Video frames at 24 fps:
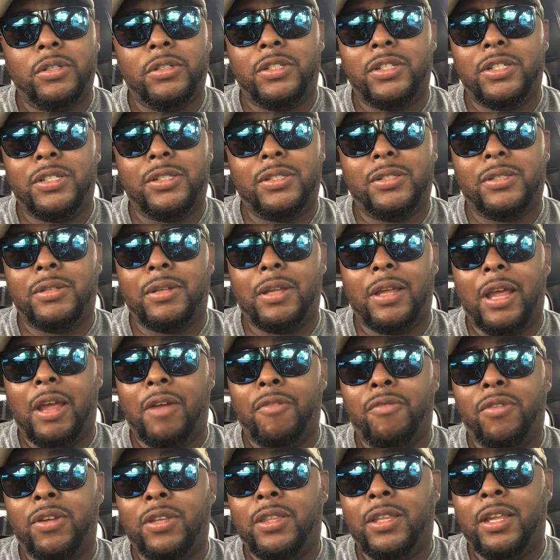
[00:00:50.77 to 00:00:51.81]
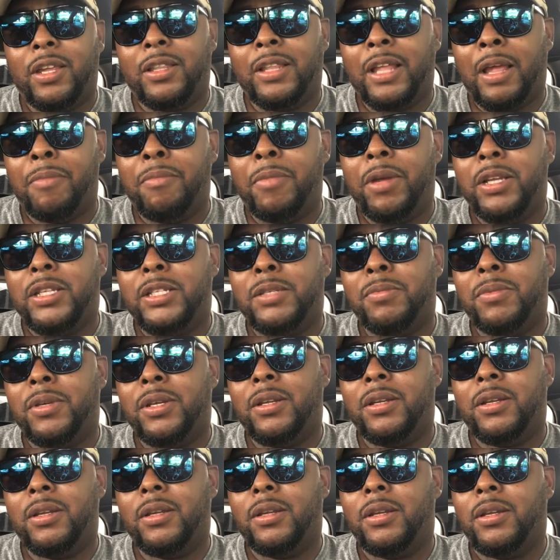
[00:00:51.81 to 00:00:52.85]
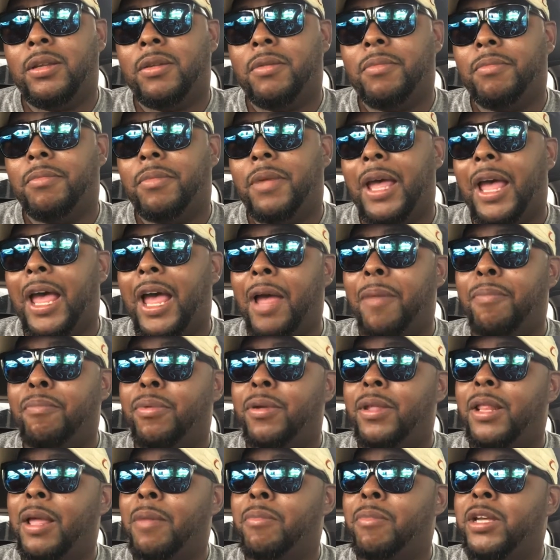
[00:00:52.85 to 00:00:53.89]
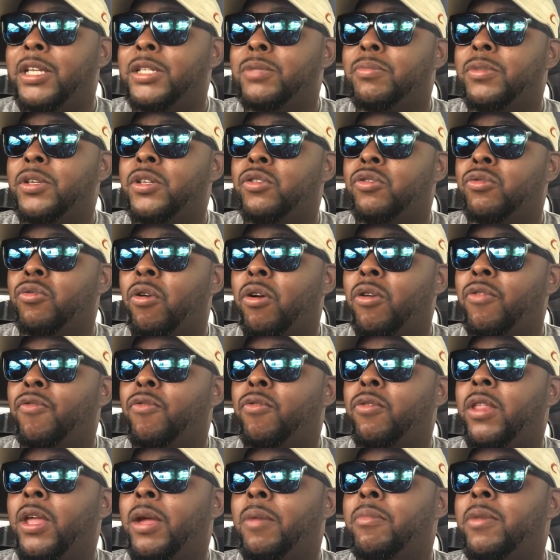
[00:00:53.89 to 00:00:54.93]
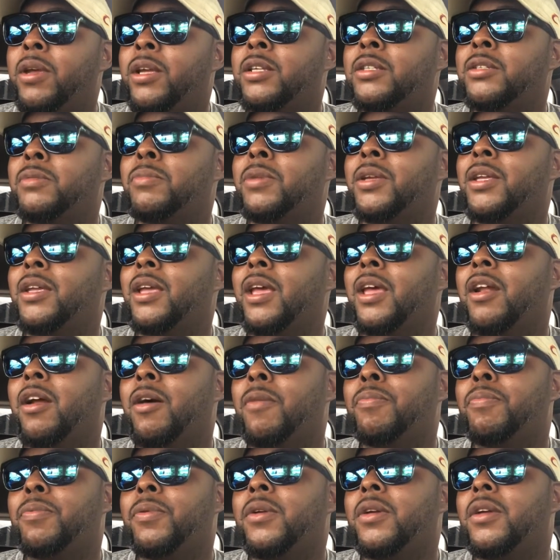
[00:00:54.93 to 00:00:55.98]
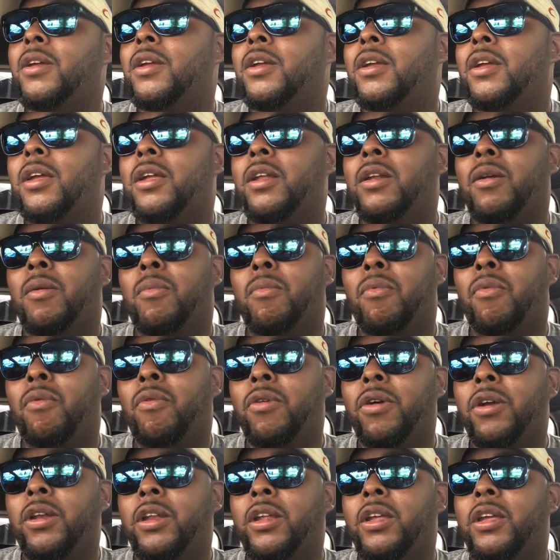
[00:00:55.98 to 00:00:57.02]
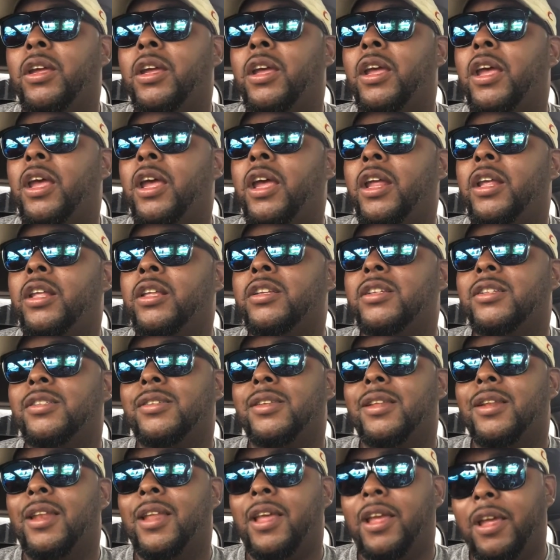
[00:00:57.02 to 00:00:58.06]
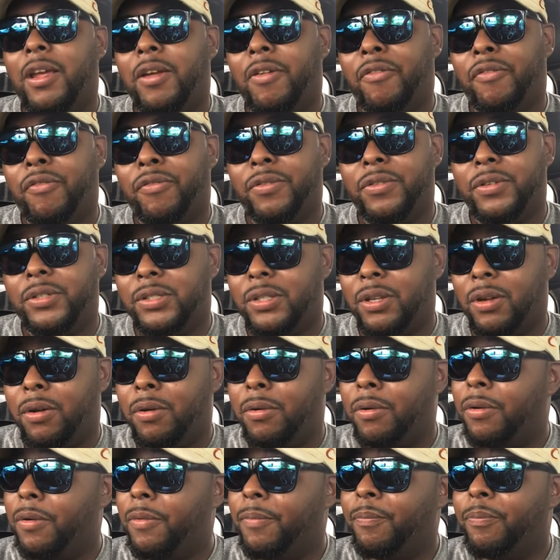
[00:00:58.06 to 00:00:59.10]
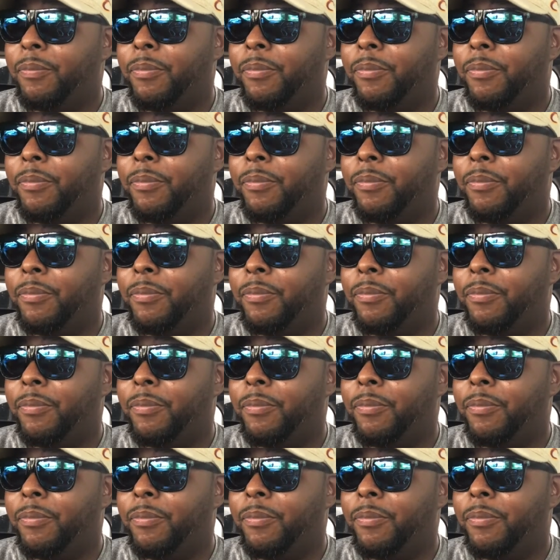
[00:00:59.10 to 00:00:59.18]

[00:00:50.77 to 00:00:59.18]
just everything that makes me happy, that makes me joyful, that makes me get up in the morning and just live. So